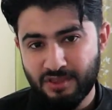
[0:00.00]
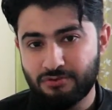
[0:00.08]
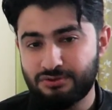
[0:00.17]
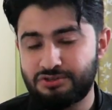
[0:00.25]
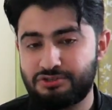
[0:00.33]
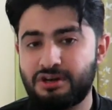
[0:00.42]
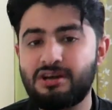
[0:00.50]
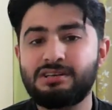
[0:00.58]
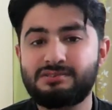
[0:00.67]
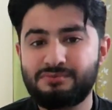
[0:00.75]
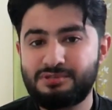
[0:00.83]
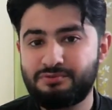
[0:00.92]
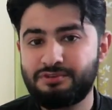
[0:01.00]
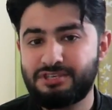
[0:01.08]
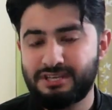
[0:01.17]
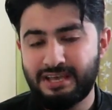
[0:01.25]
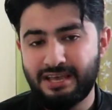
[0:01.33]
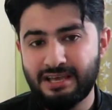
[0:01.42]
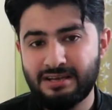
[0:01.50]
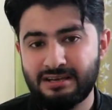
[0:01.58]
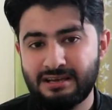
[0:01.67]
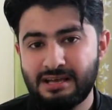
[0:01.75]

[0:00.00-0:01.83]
Now the drugs which we take